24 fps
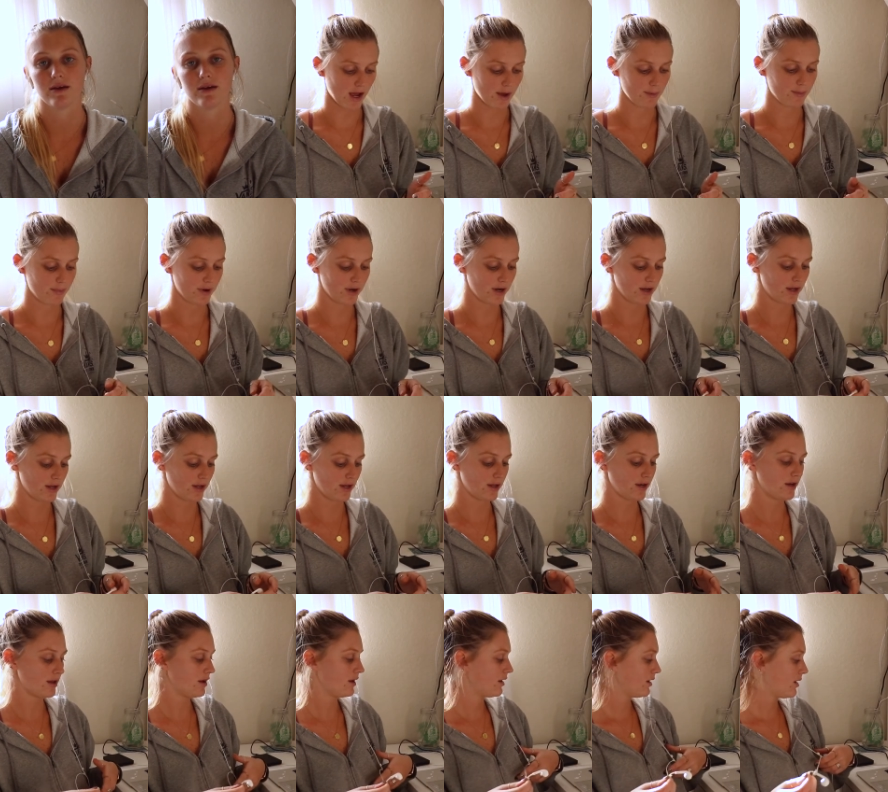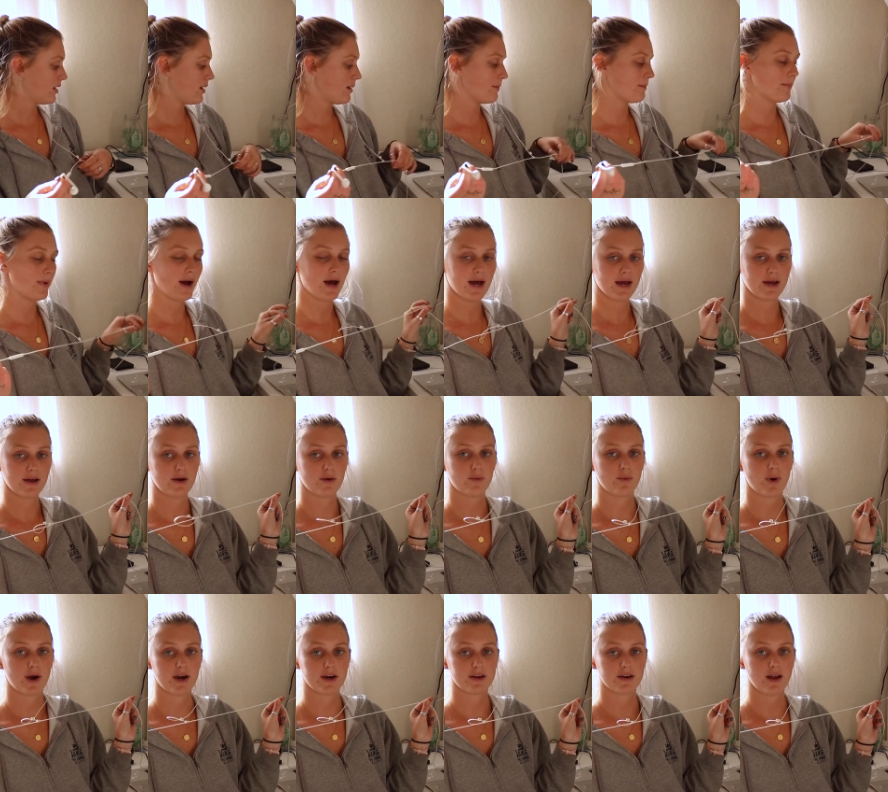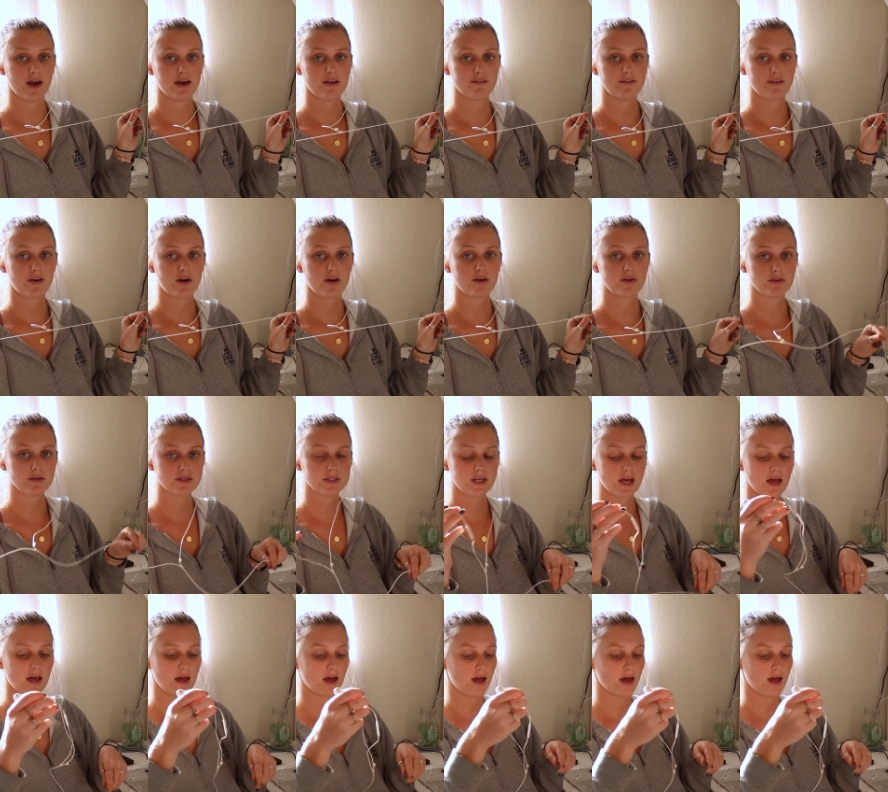I put in my wired headphones,